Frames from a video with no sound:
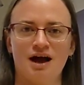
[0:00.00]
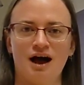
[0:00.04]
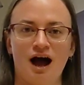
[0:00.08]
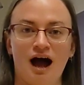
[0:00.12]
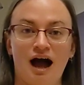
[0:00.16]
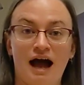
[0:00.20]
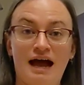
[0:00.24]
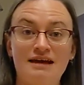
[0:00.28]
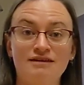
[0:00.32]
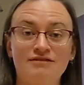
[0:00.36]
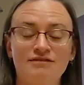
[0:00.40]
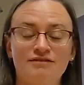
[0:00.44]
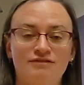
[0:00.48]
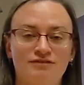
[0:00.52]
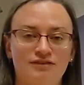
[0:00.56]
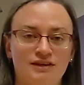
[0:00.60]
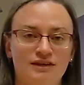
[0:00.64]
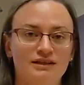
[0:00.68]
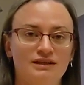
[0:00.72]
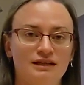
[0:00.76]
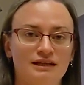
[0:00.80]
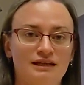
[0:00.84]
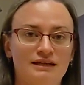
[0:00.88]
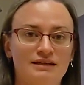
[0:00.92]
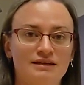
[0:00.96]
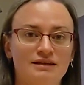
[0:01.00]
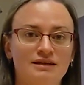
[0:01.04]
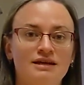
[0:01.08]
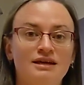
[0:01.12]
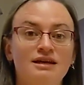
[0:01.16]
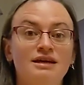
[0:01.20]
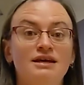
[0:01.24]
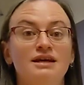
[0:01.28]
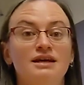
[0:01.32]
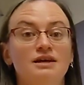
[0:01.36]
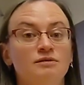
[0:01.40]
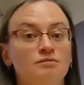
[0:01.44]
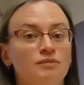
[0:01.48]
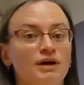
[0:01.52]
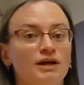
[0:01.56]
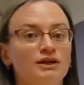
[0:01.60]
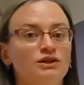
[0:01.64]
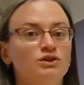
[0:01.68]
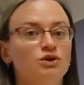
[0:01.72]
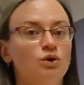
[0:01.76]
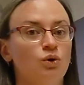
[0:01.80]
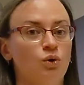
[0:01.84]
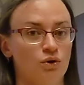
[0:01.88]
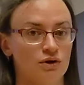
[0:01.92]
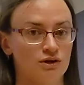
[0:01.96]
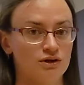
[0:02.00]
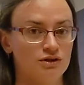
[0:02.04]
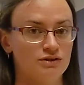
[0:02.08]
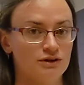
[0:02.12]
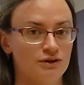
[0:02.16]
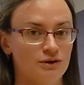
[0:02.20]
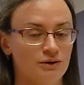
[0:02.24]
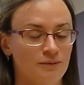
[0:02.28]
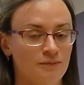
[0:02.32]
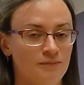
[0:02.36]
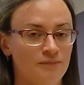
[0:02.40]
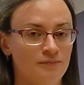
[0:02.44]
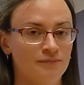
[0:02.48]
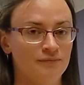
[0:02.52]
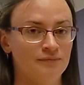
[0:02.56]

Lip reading: I feel it in my torso.